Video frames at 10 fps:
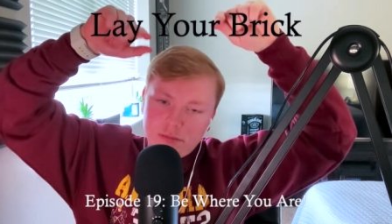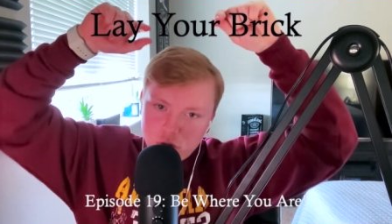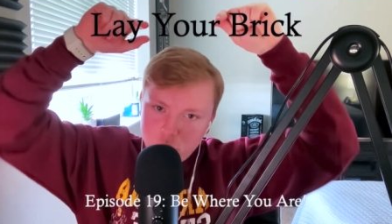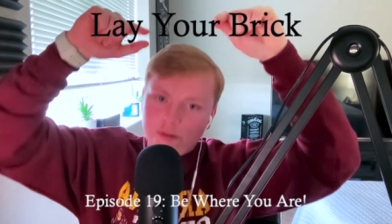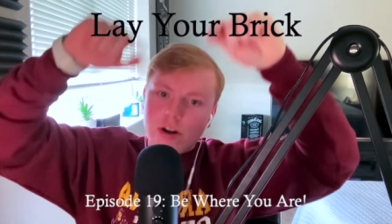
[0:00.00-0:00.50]

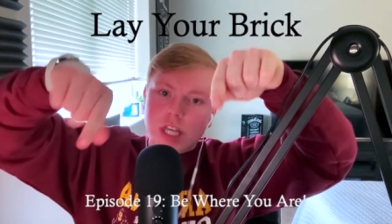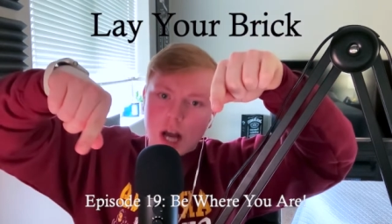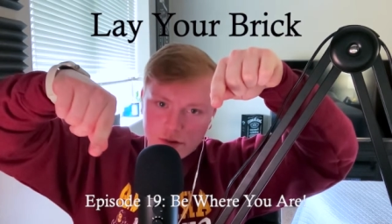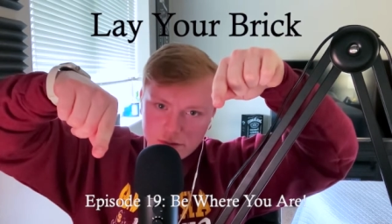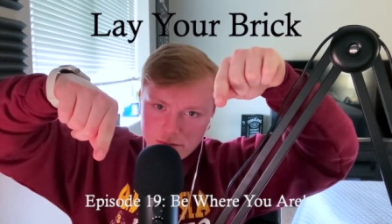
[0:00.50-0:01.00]
Do it for
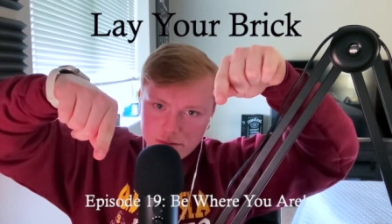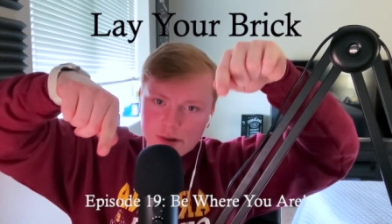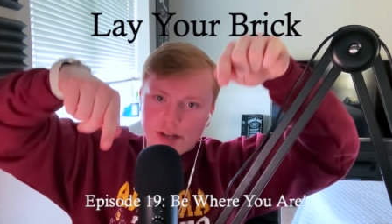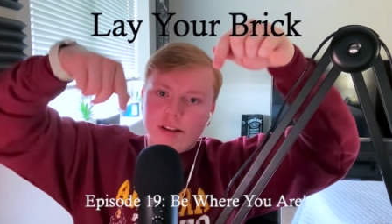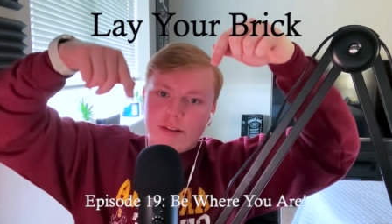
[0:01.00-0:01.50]
yourself.
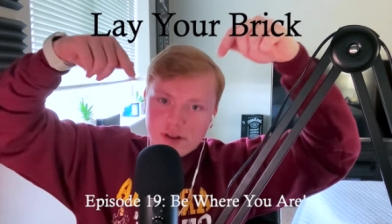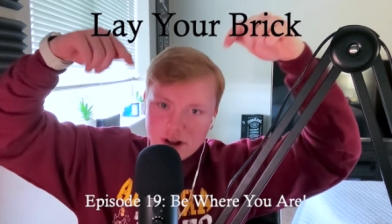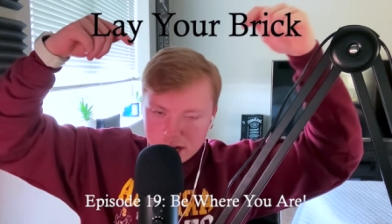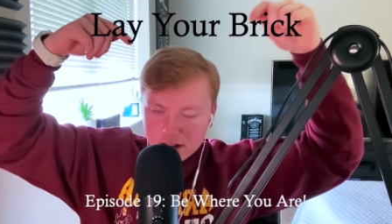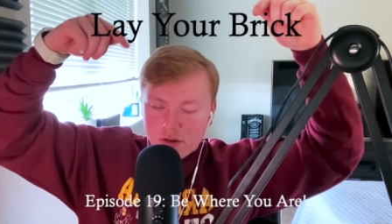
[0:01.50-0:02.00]
But if you're
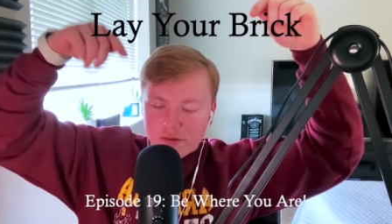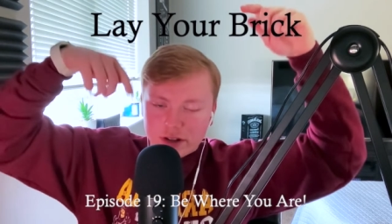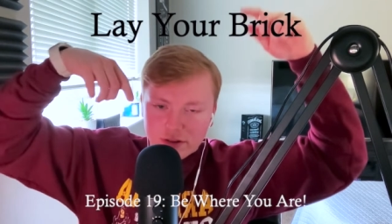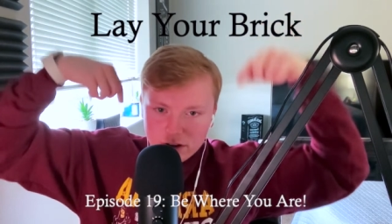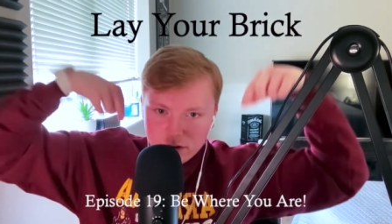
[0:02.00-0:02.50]
not going to do it for
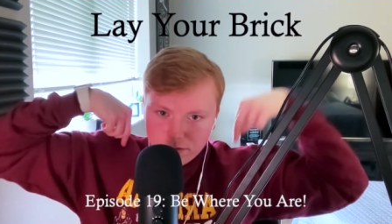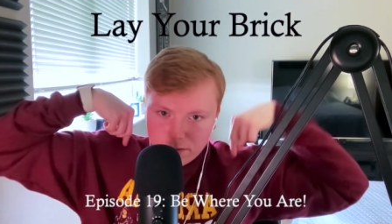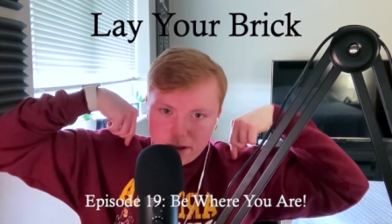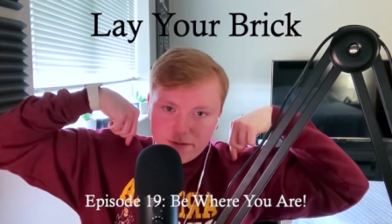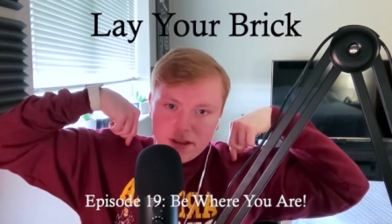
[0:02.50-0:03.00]
yourself, then do it for
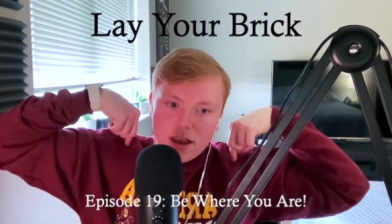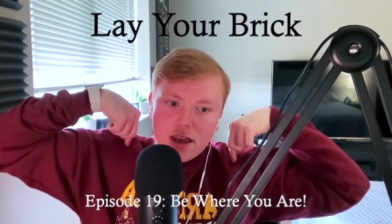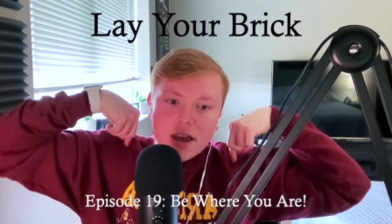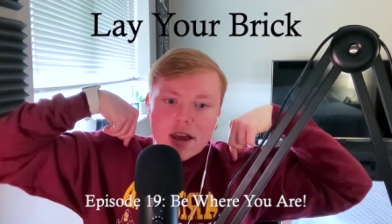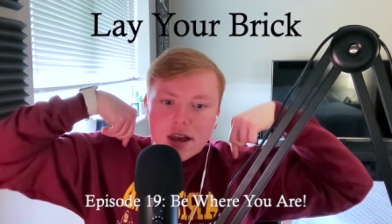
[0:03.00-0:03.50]
me.
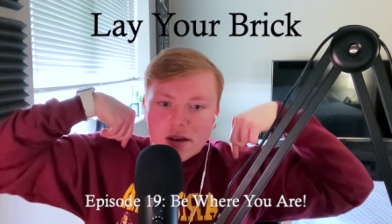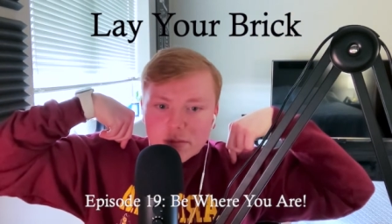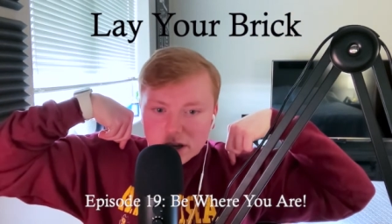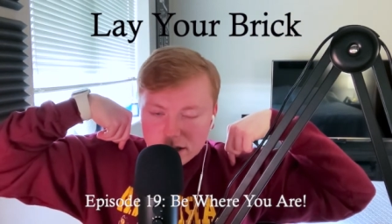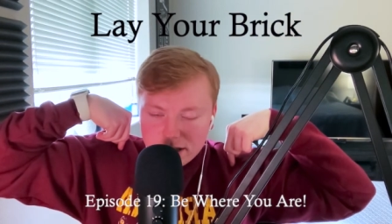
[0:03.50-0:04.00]

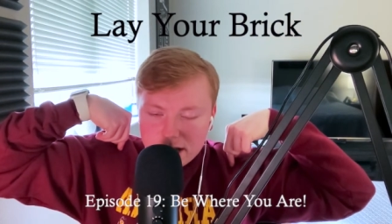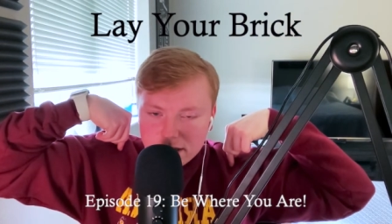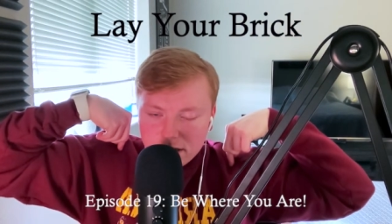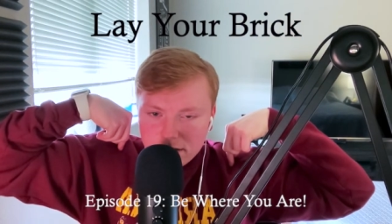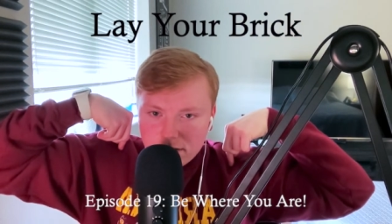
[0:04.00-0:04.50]
Because that's
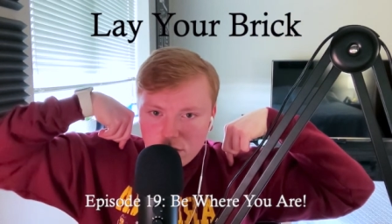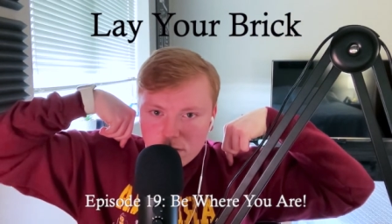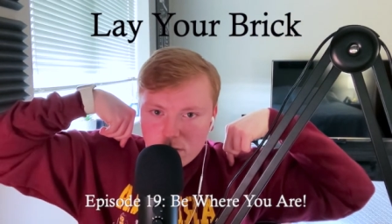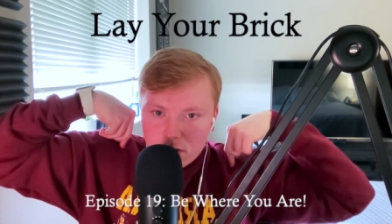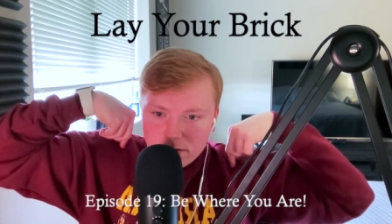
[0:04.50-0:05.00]
super
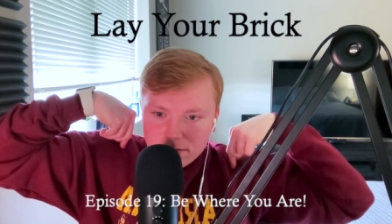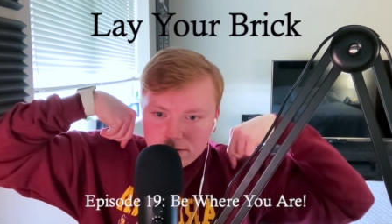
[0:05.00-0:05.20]
important.